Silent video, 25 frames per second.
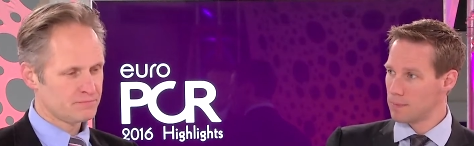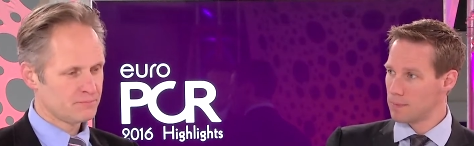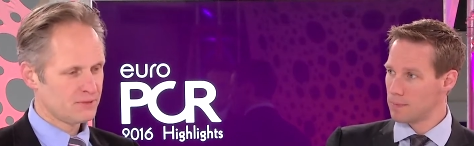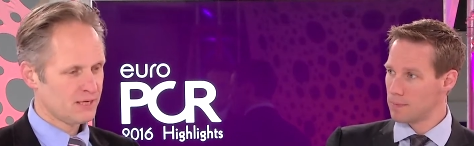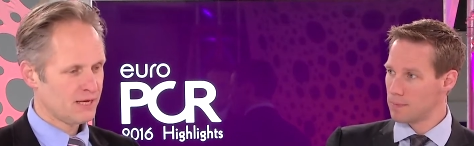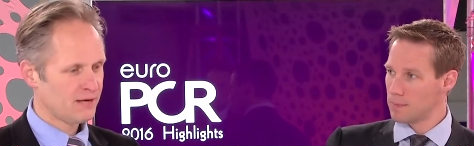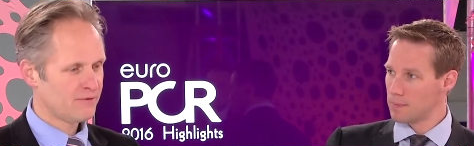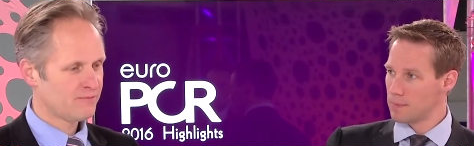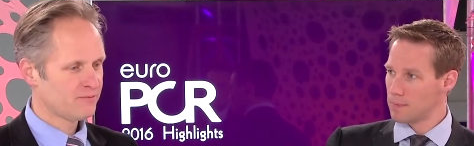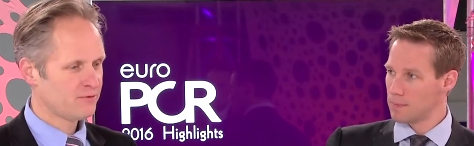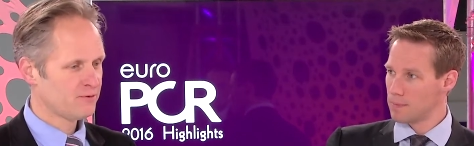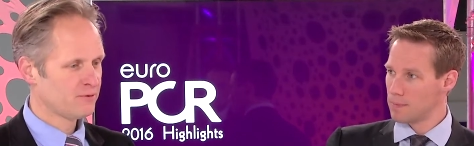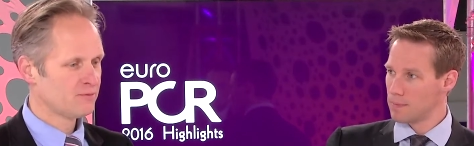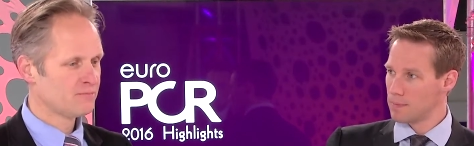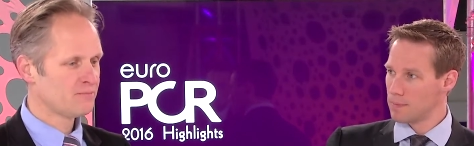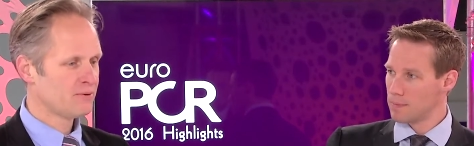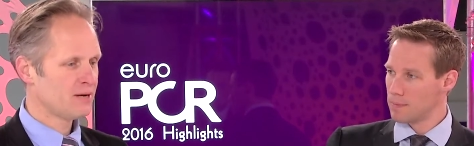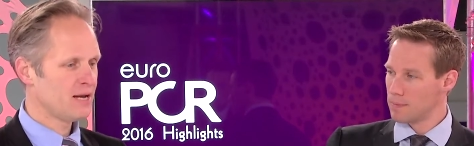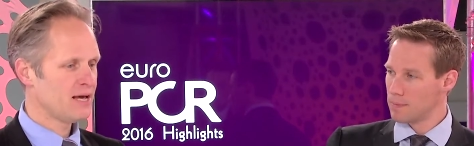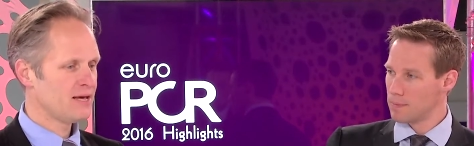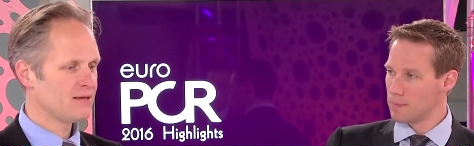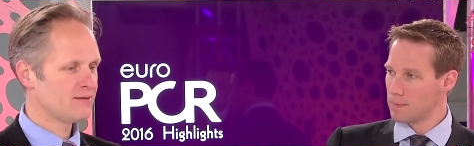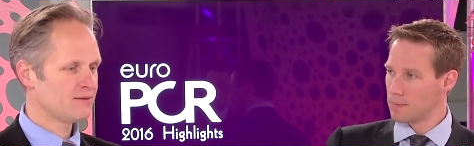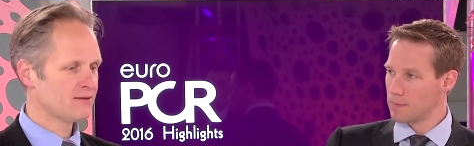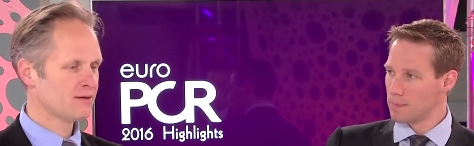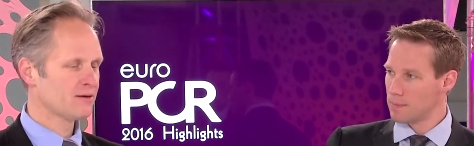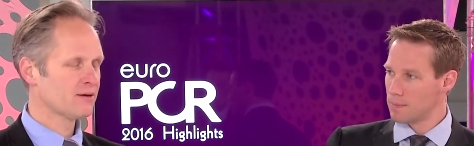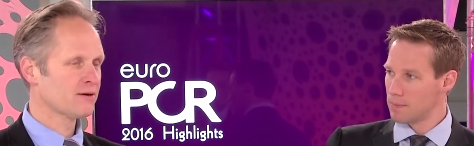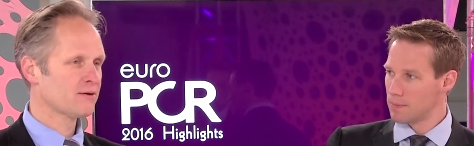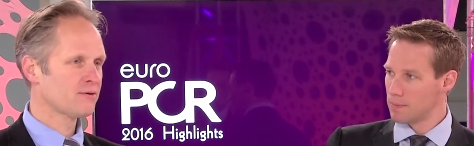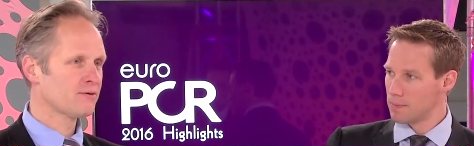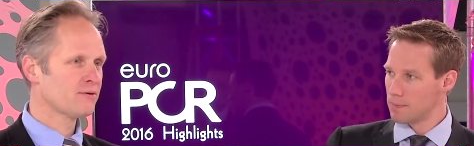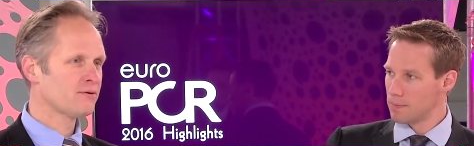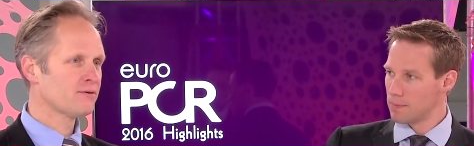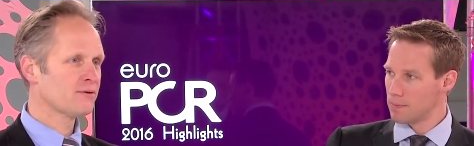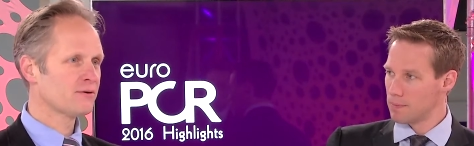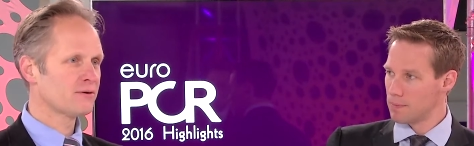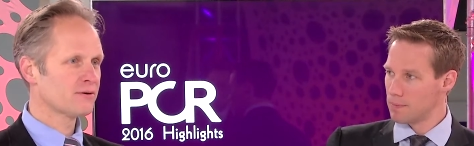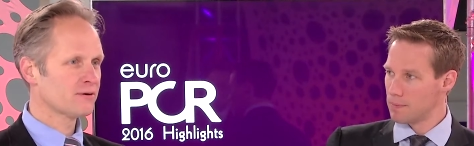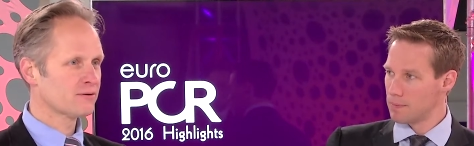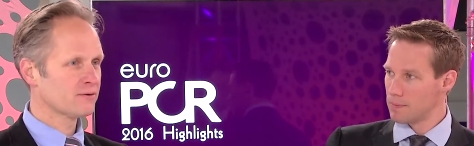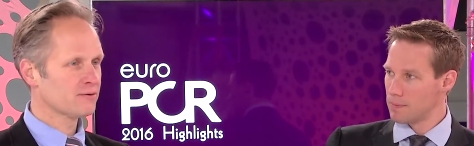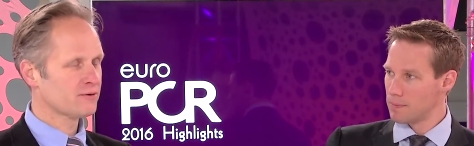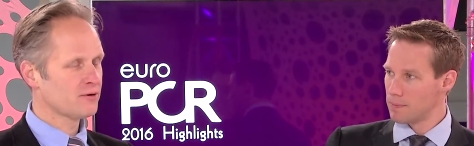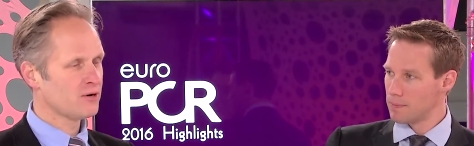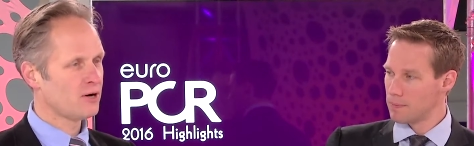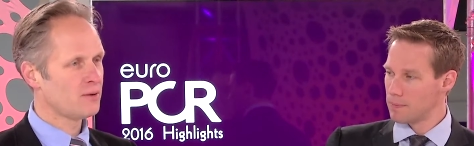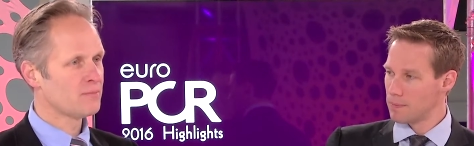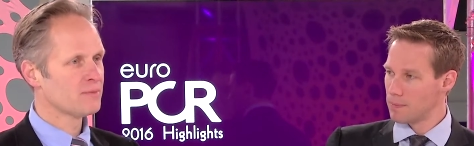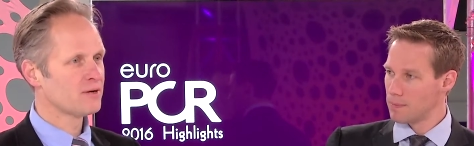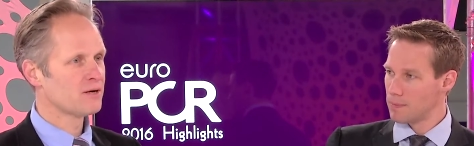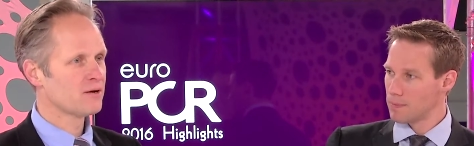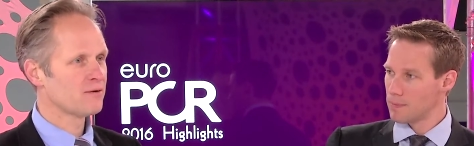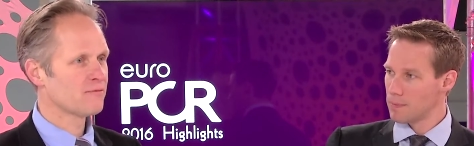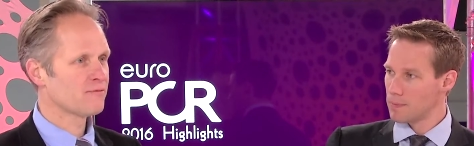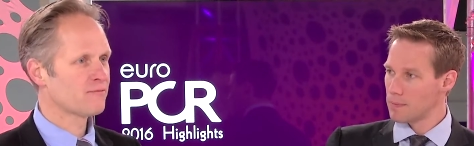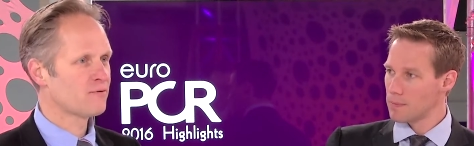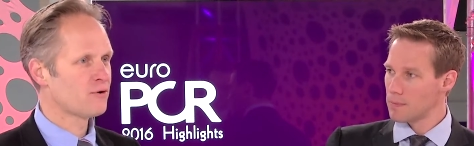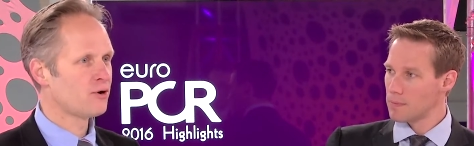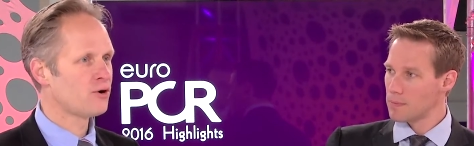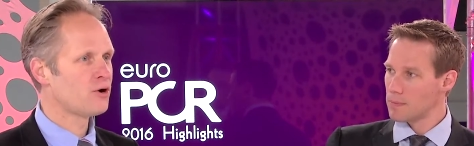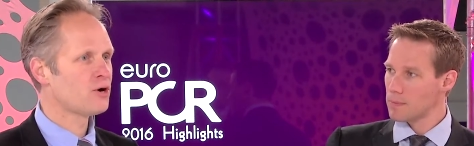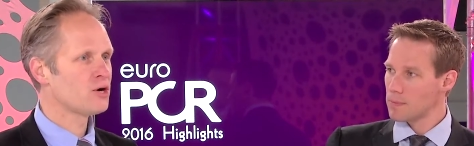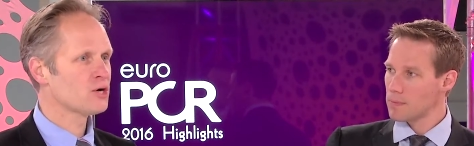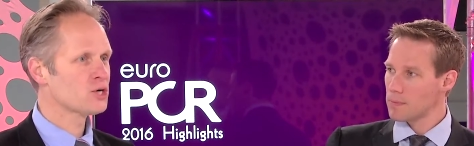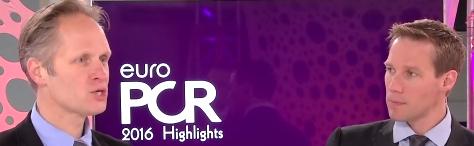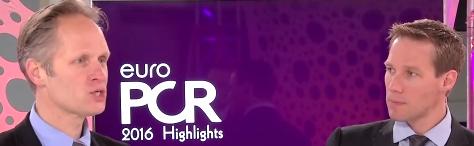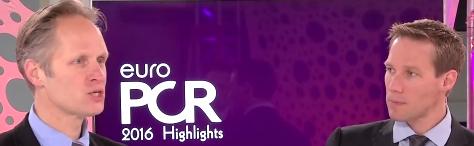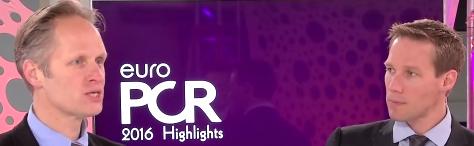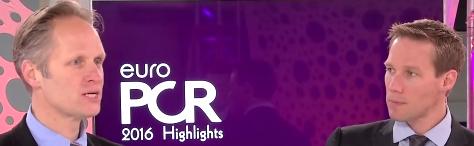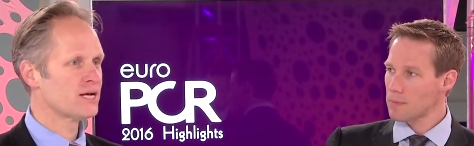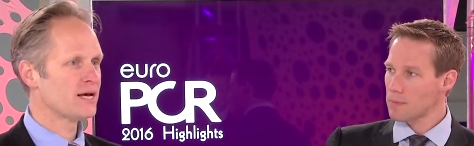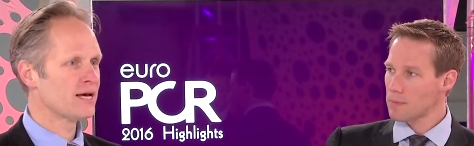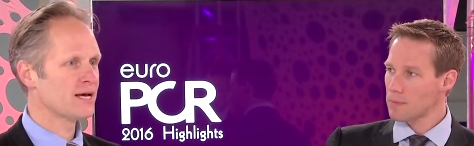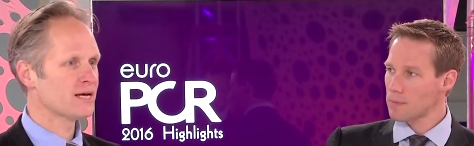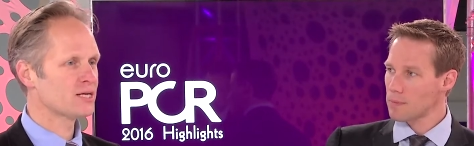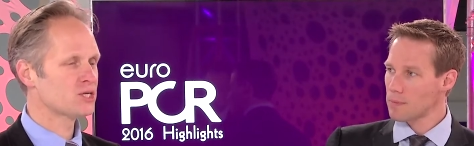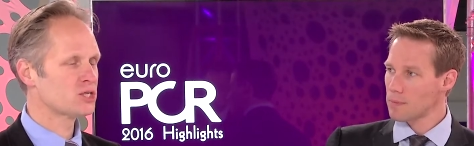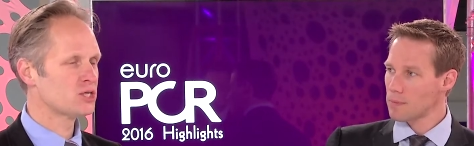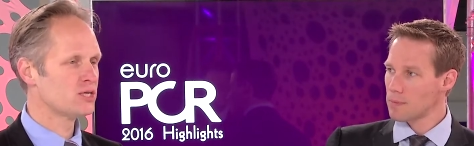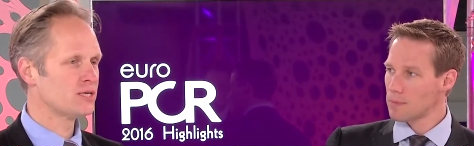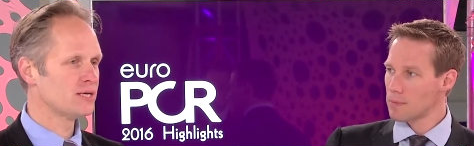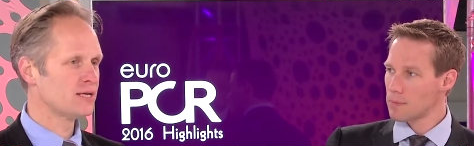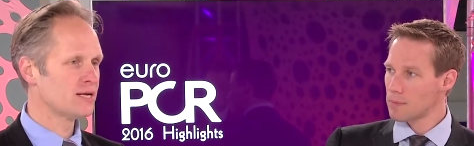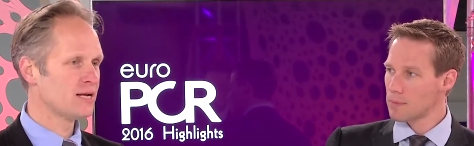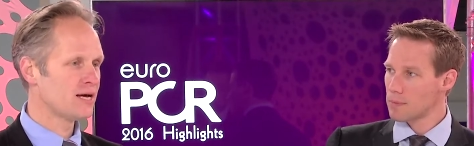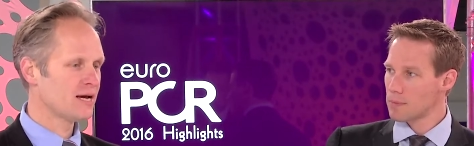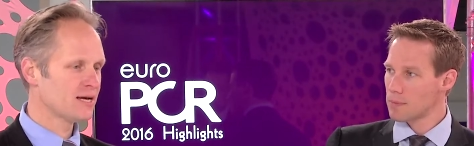Speaker 1: Have to place mm. a, uh, comment of caution mm. actually. Yeah.